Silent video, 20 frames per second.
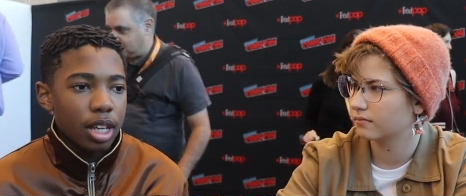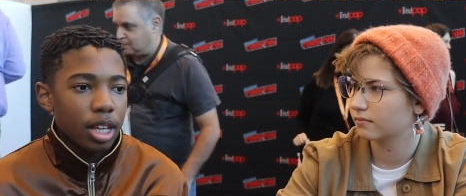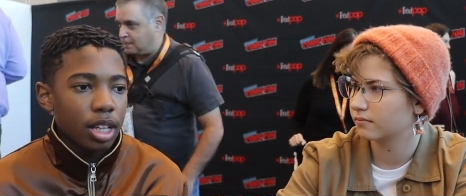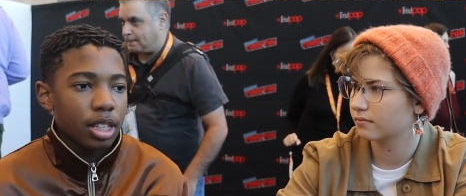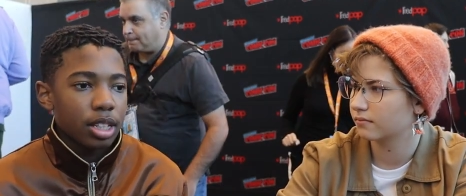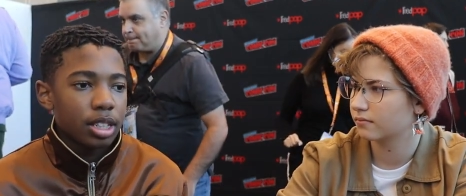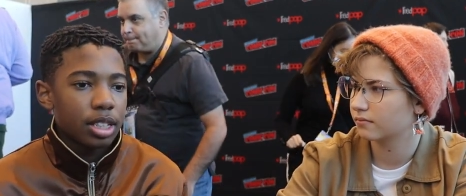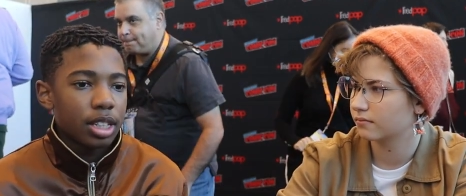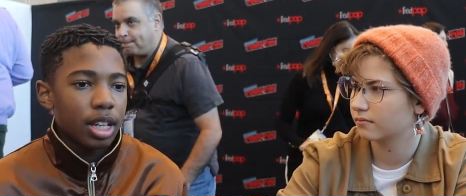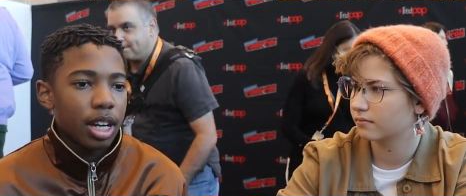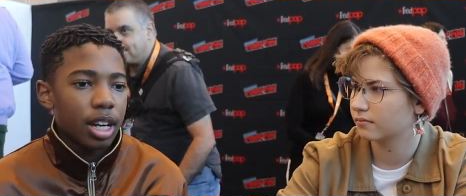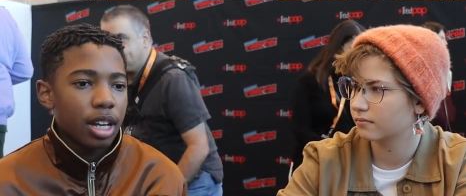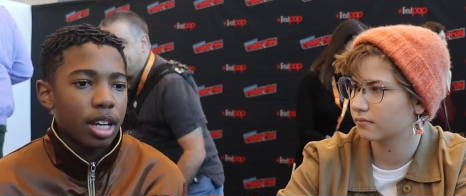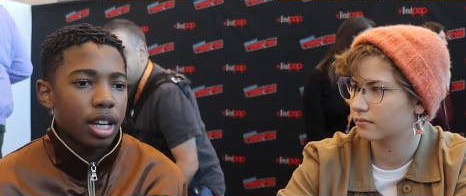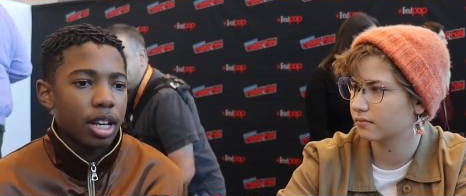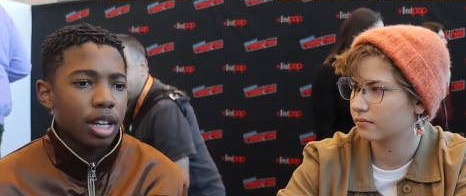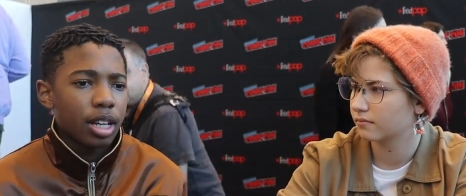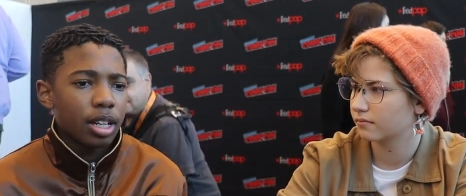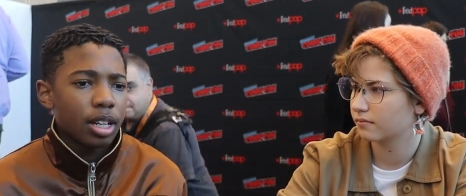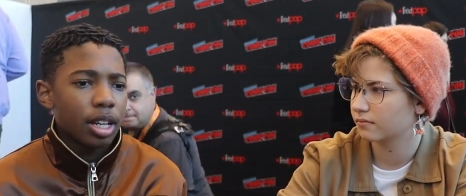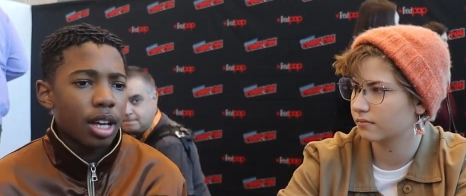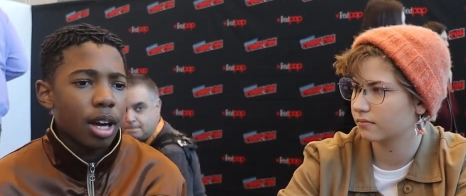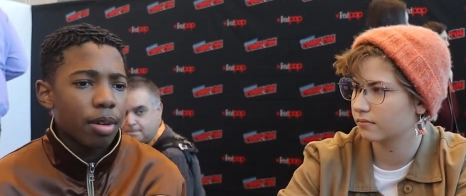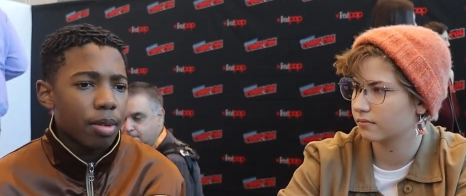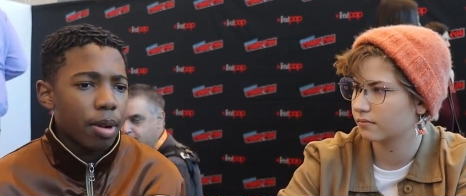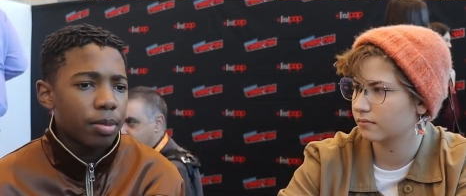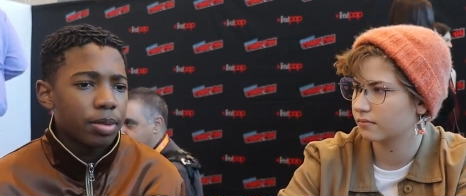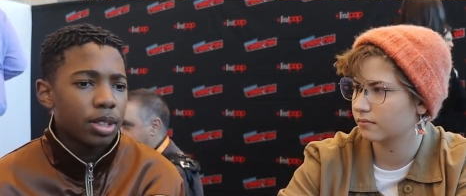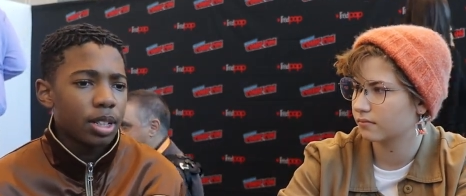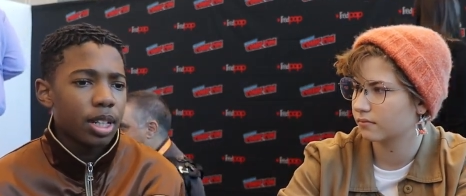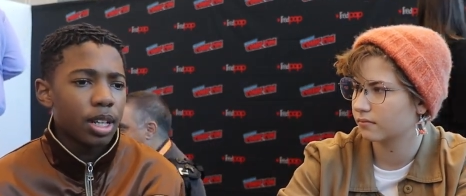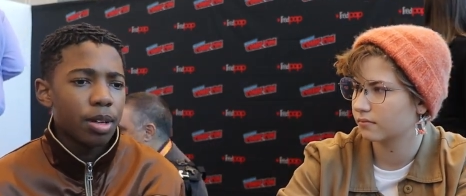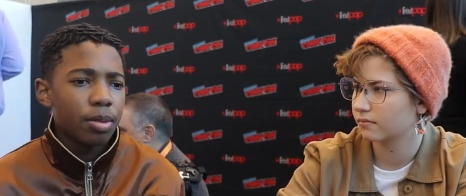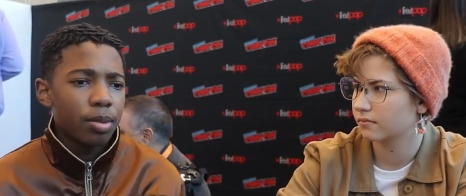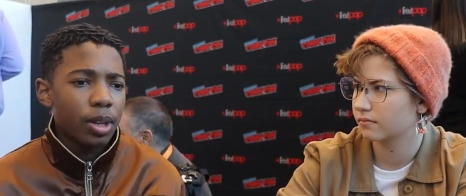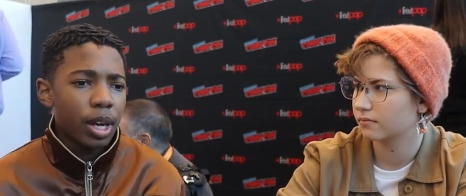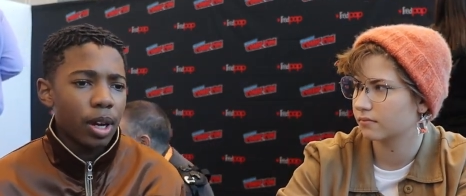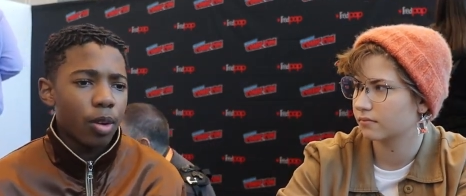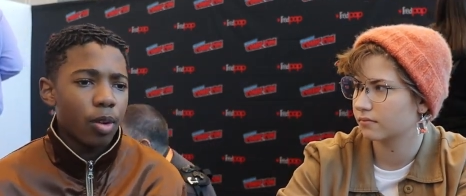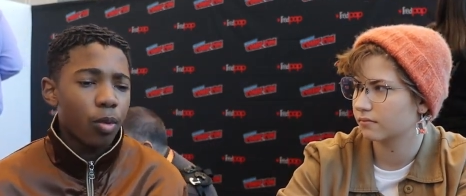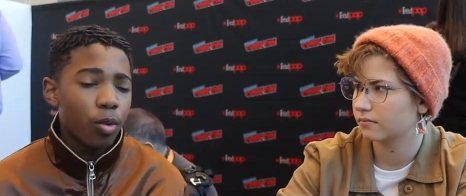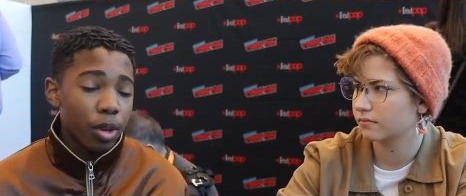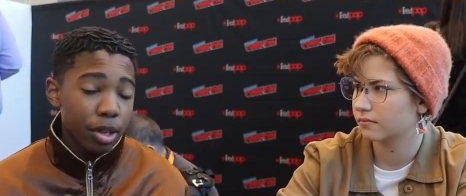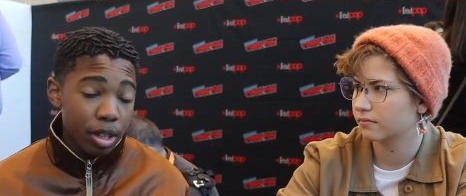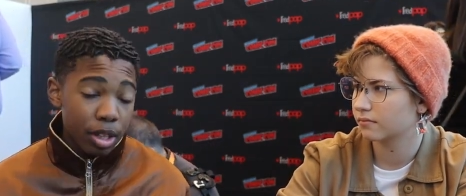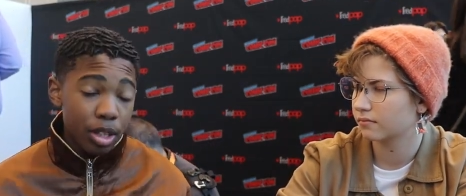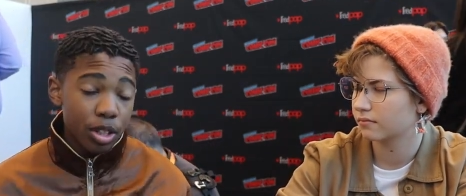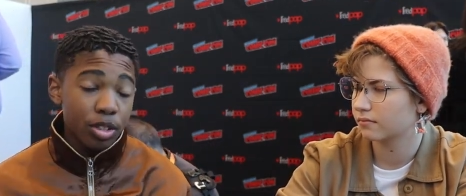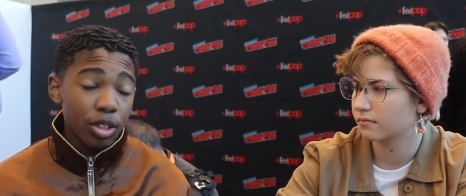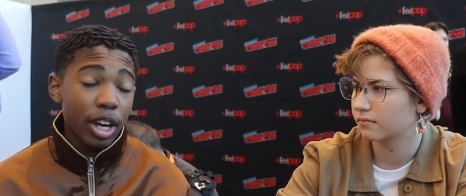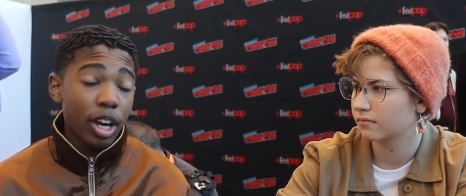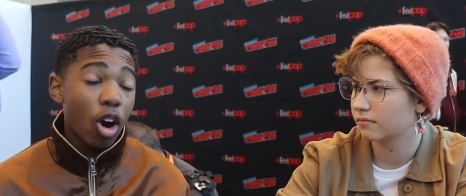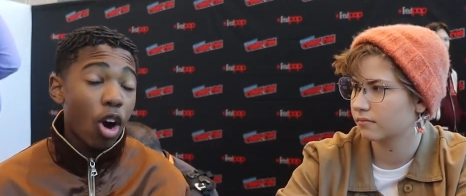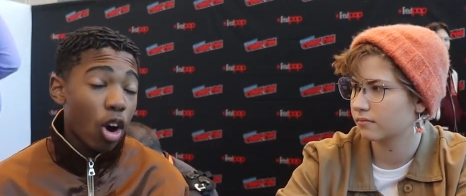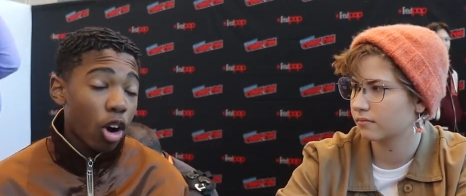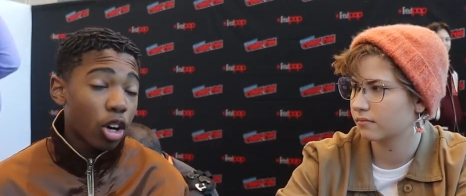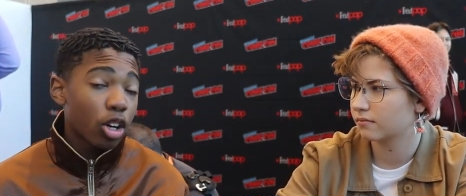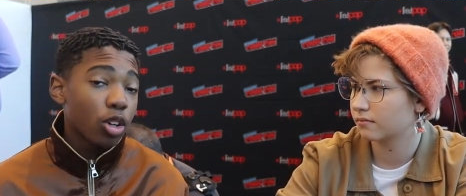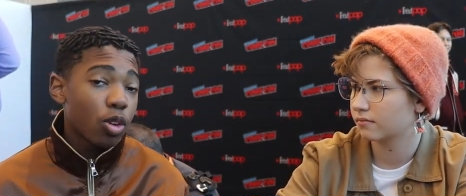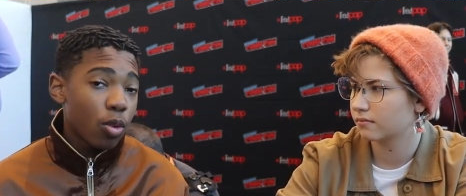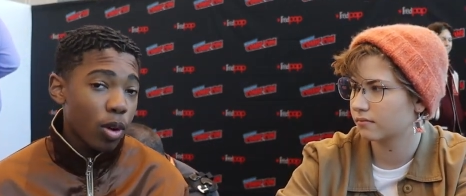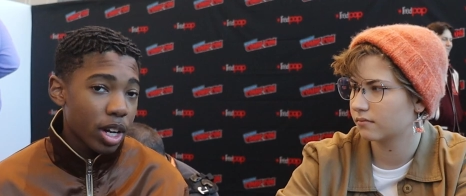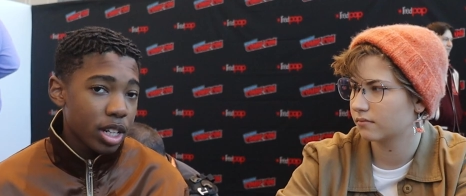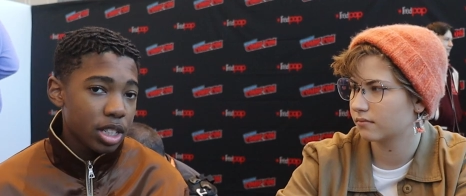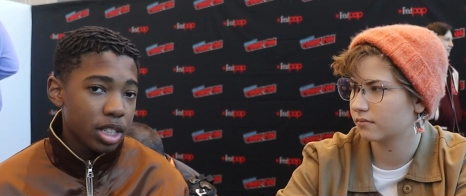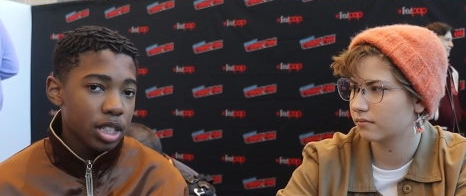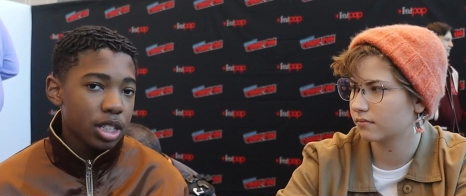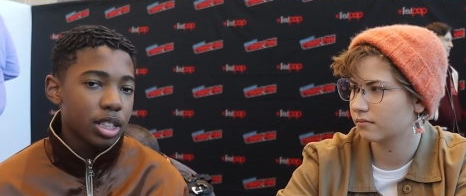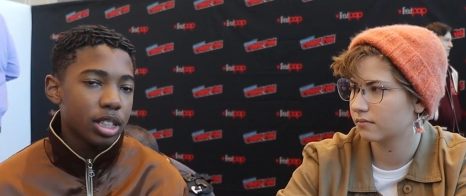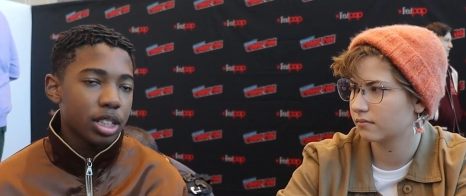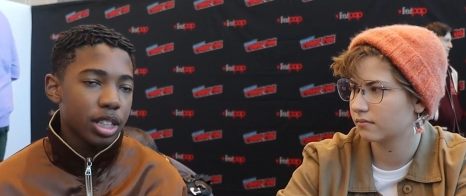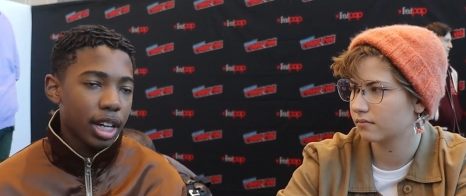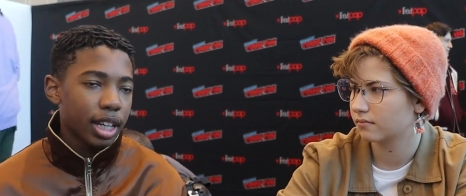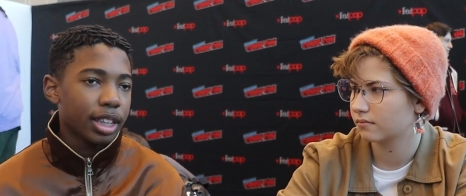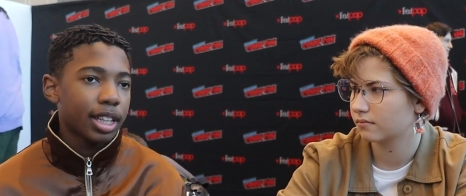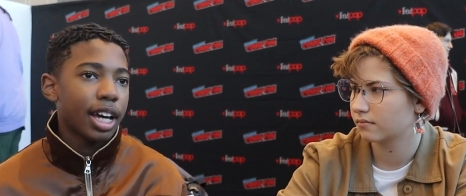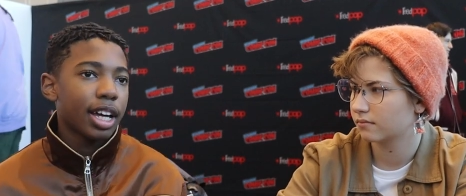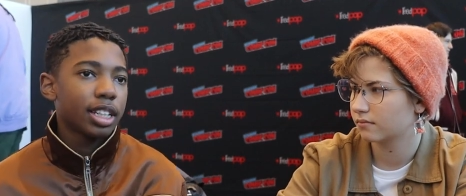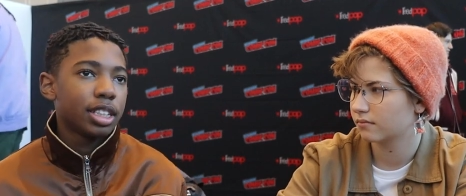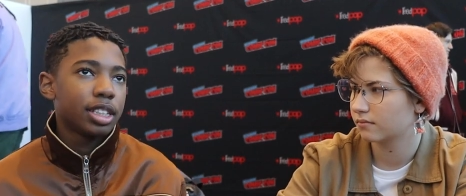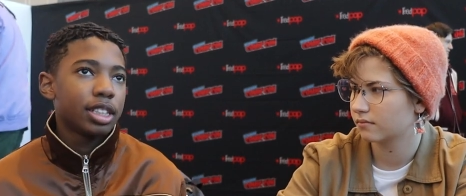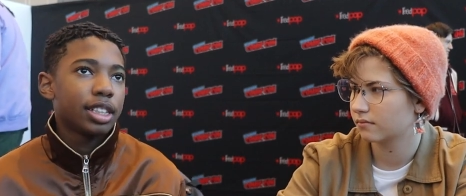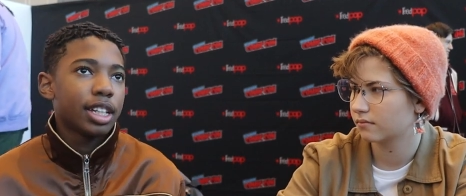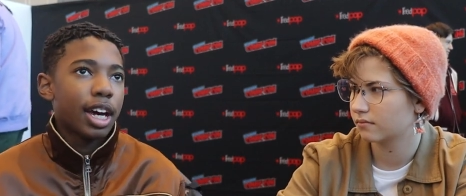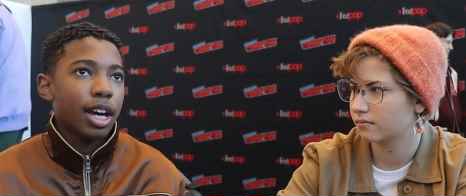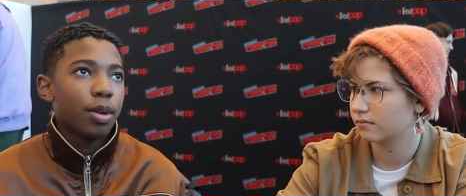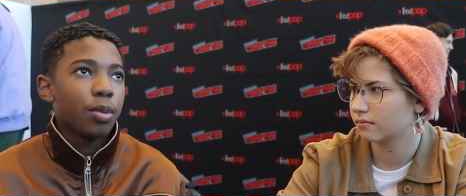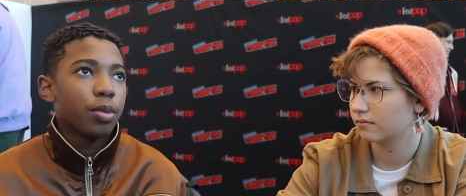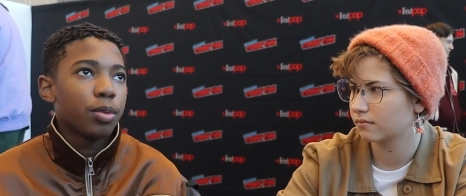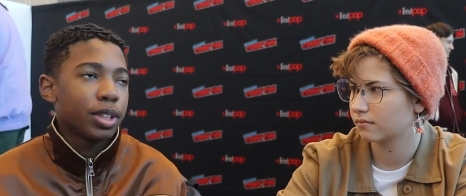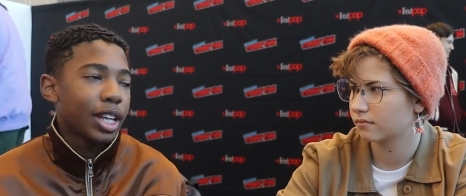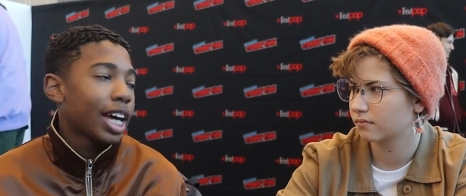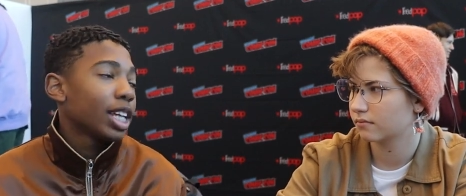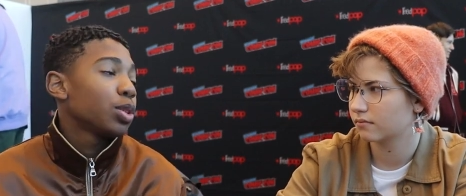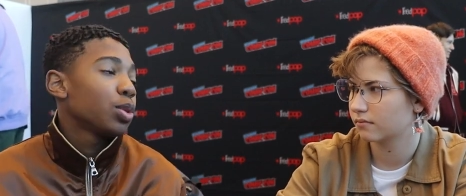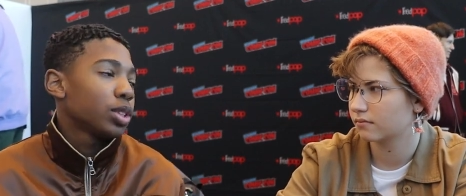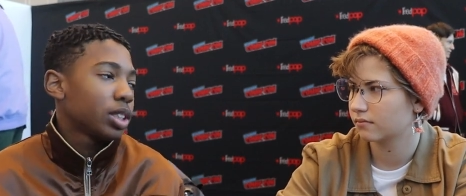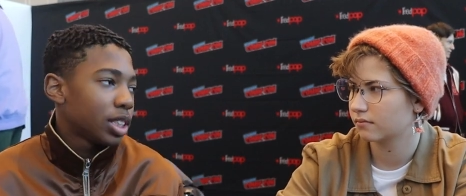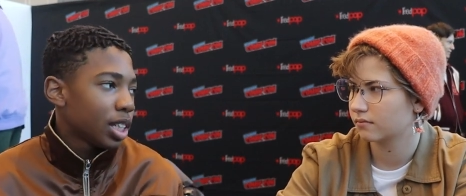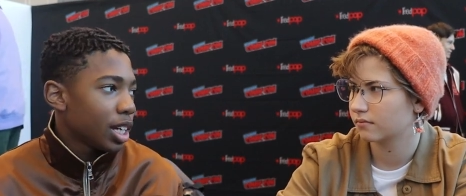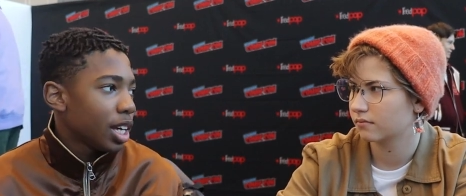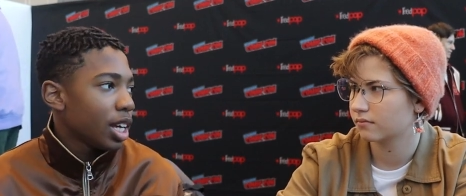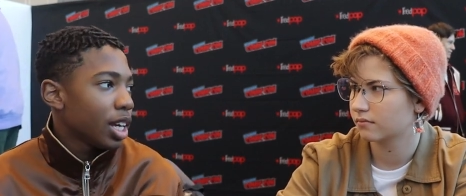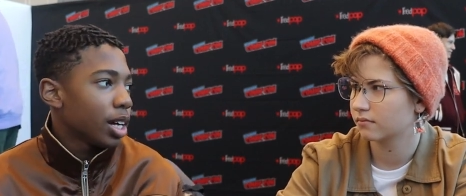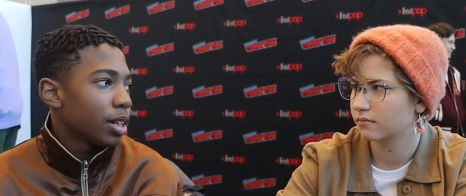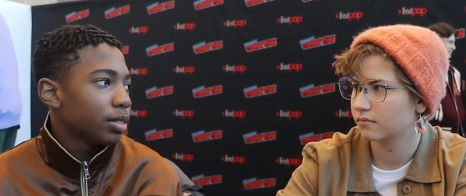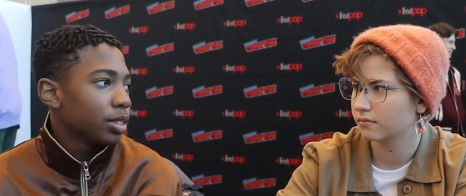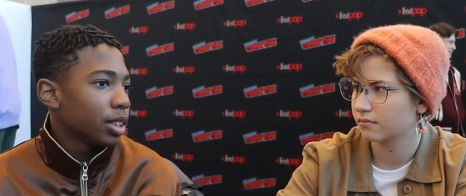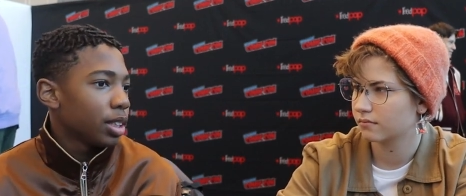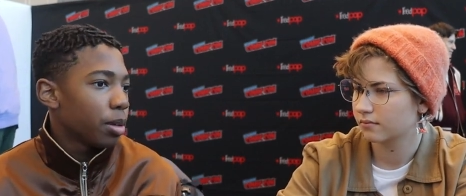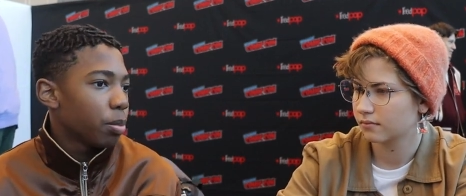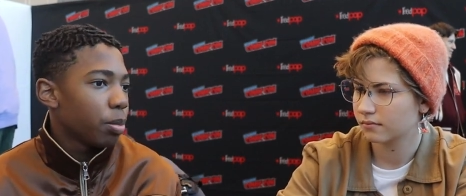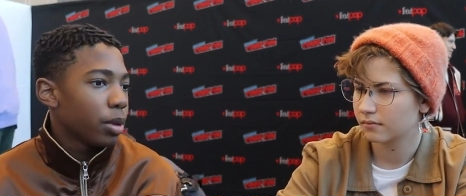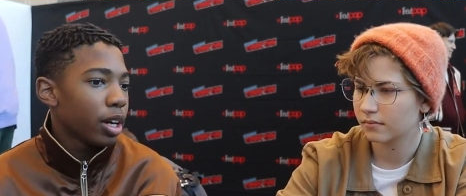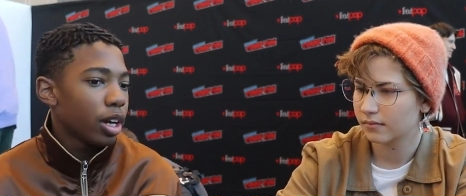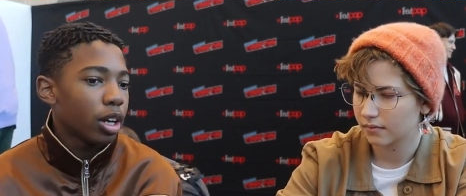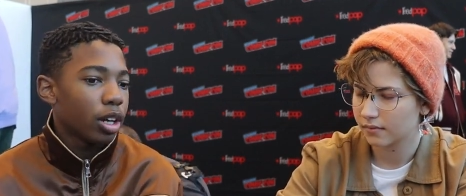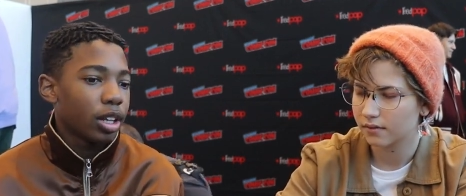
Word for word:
Speaker 1: things that uh, come up to him. Like when there's like hard questions, like that's that that's where Sticky comes into play.